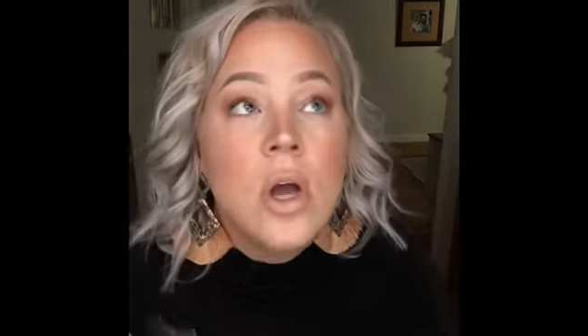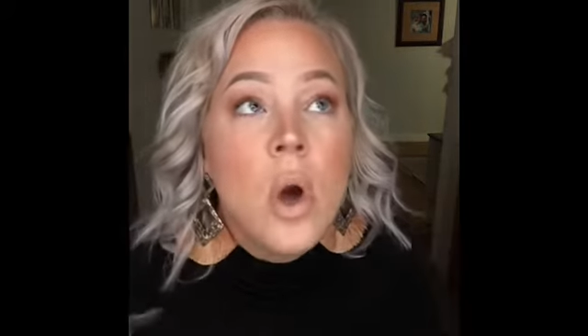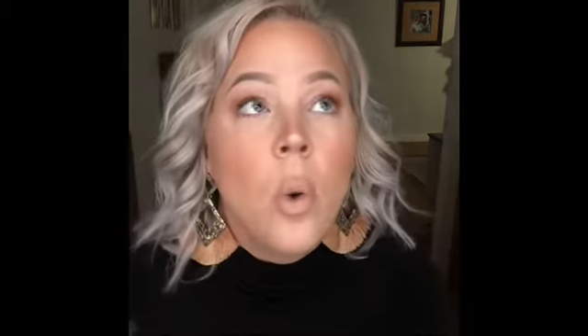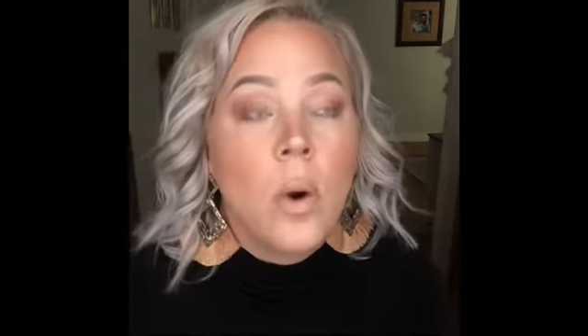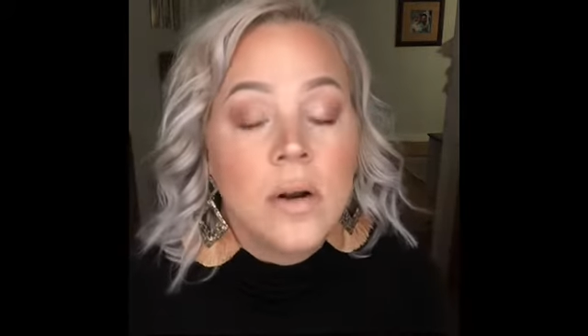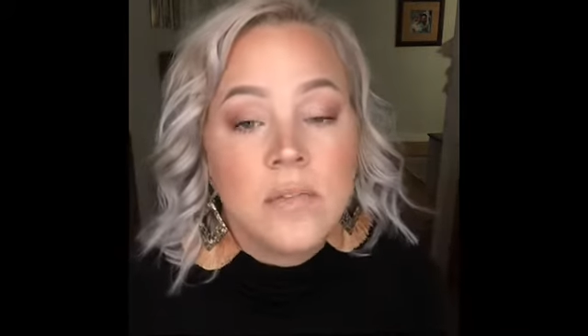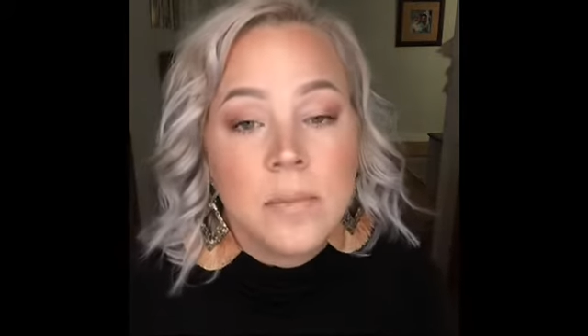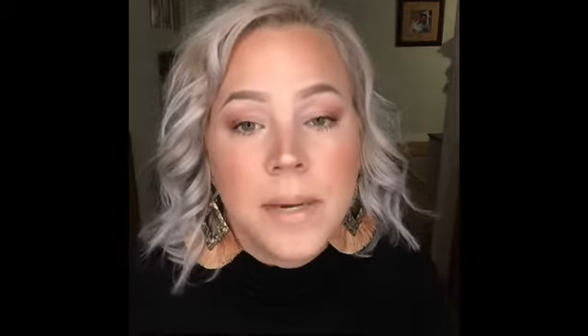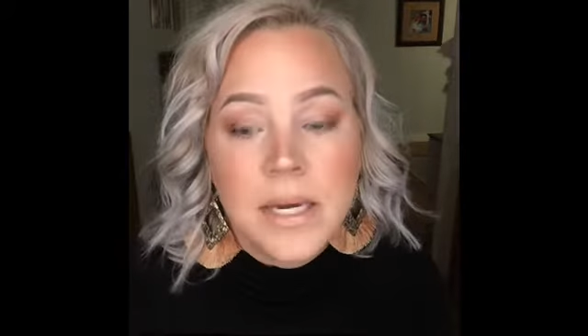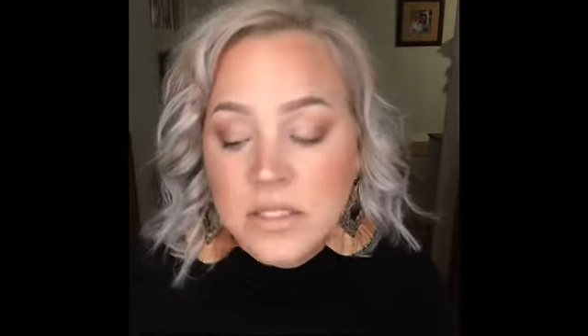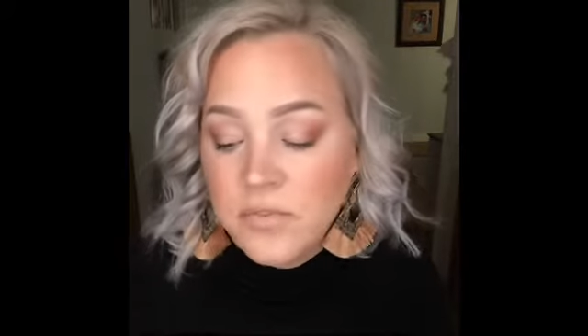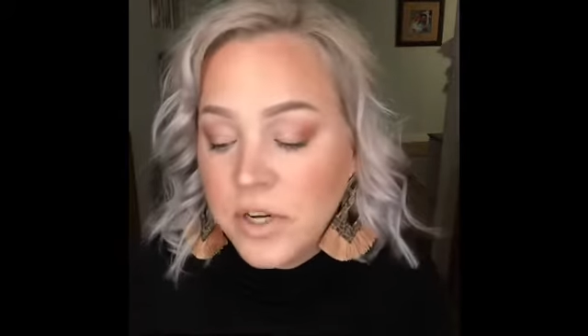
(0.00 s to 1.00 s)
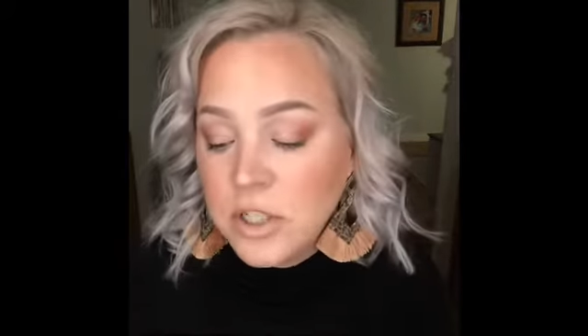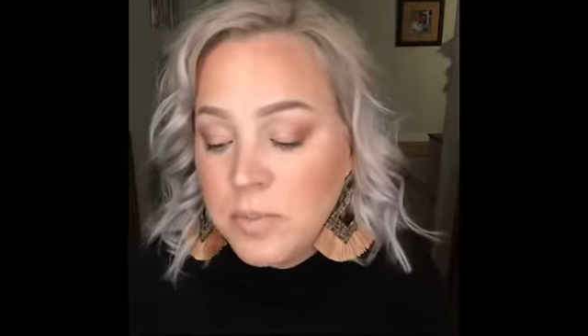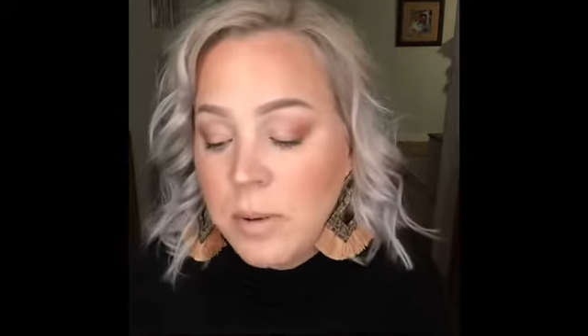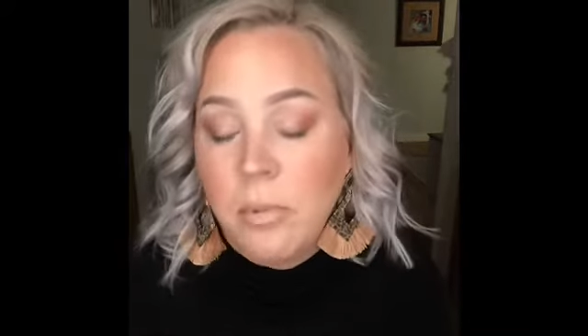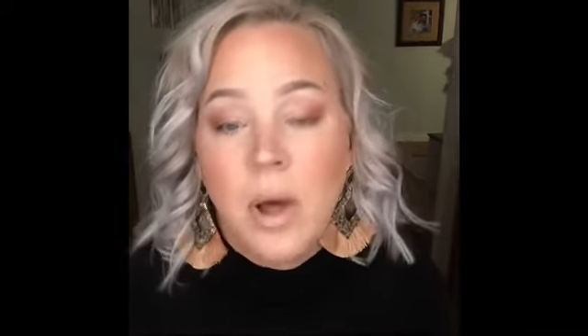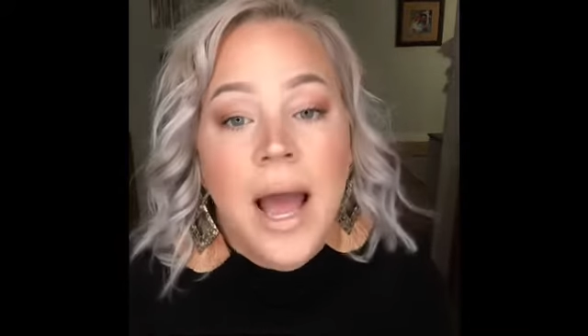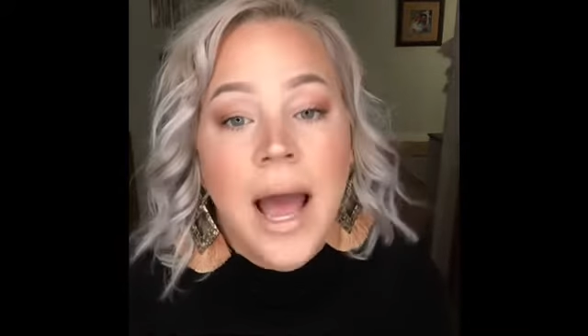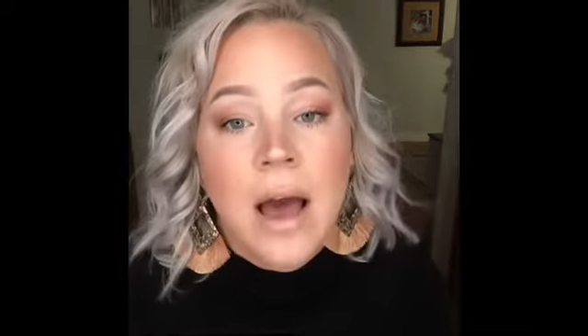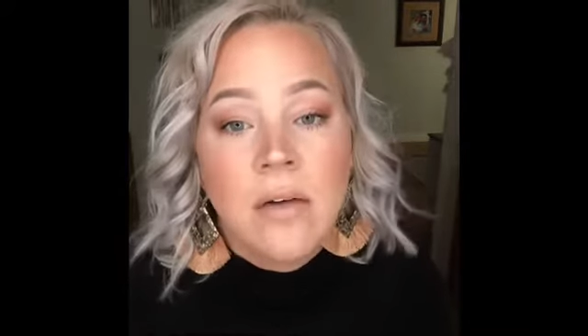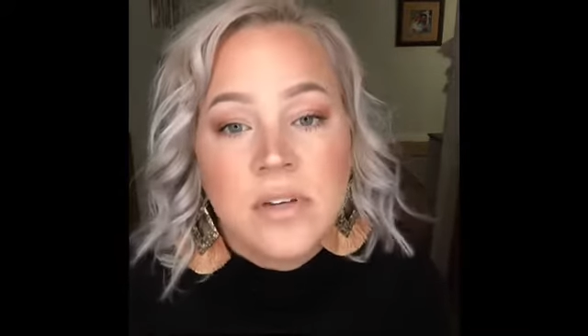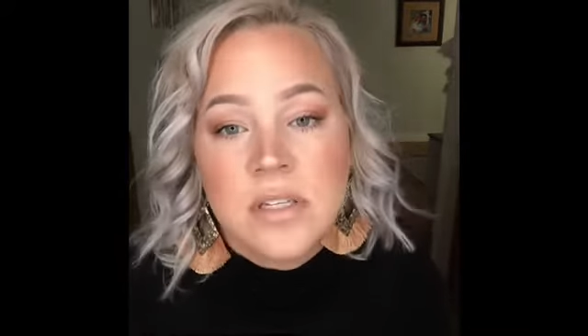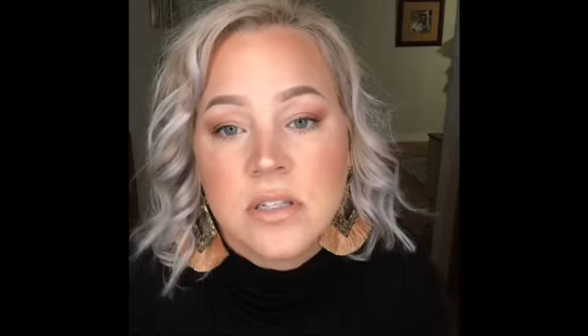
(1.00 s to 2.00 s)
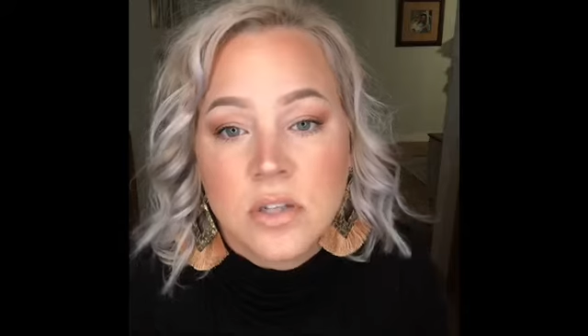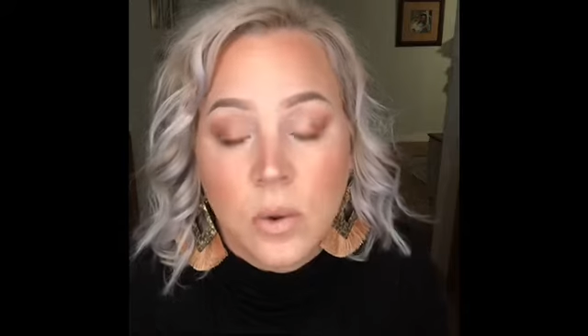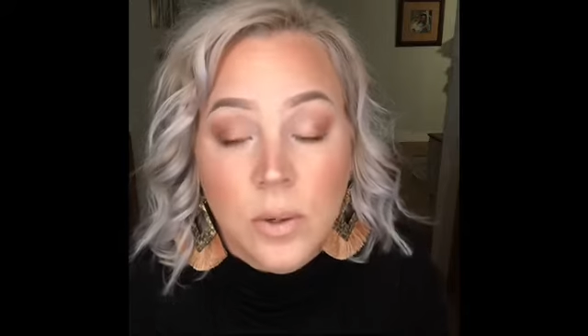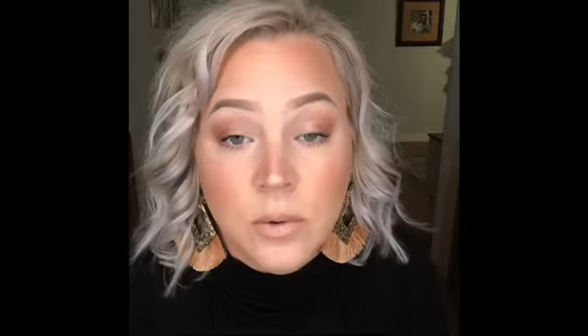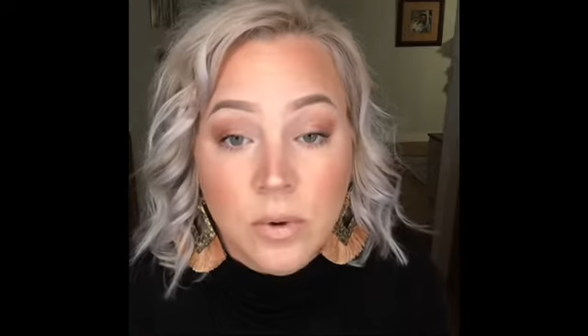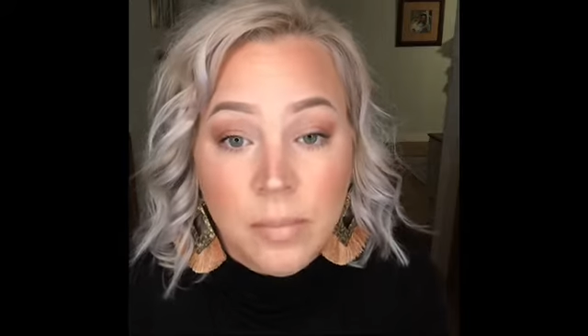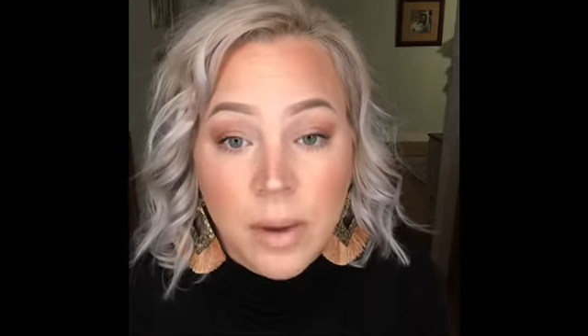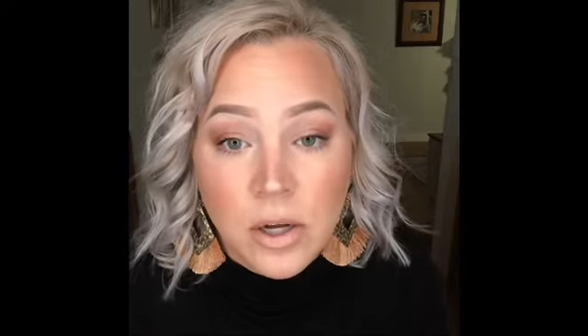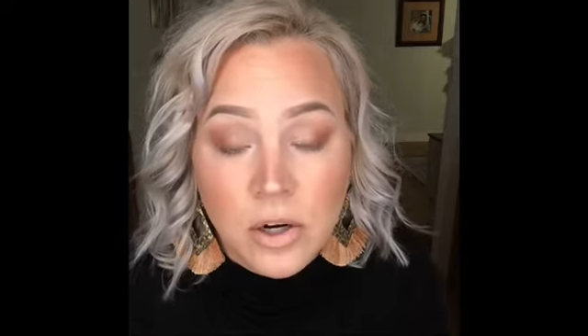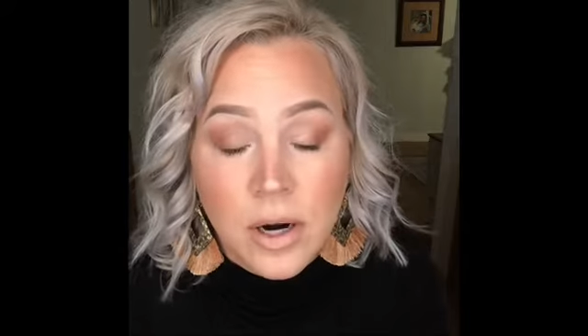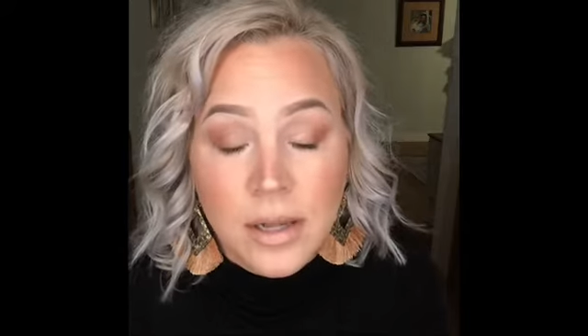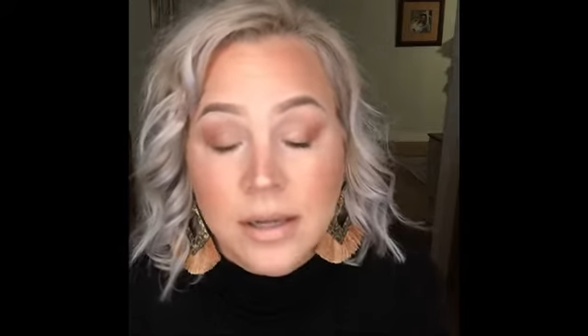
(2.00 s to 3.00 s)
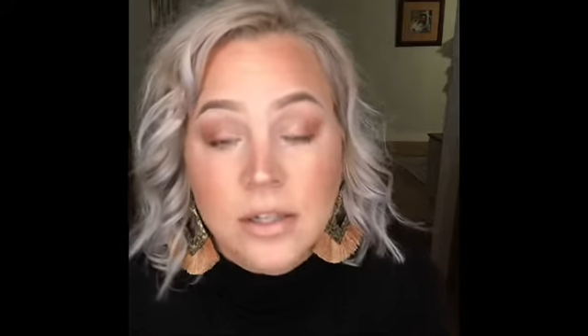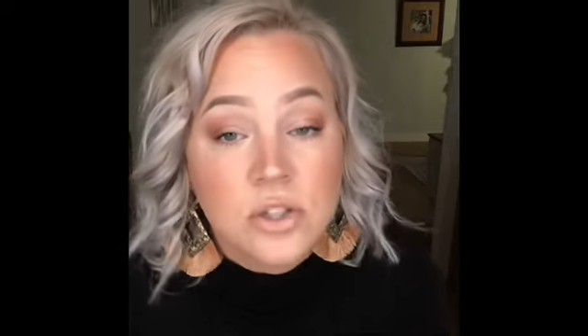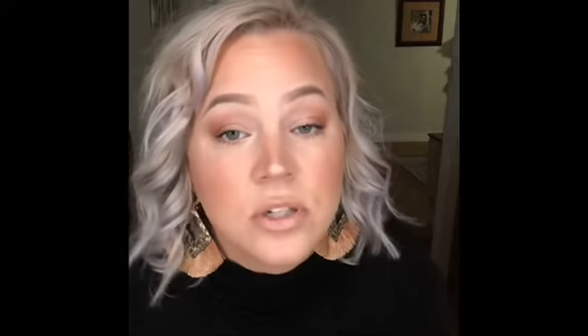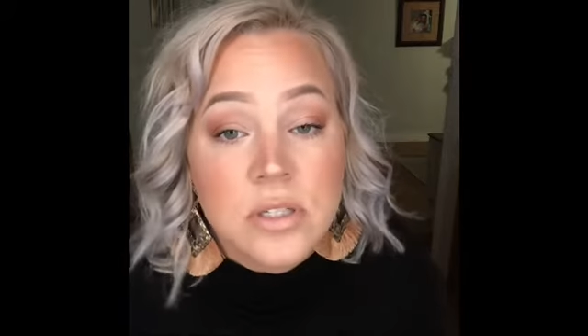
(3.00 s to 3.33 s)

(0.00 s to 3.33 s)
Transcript: One of the biggest fears people have is it's going to rip out your eyelashes.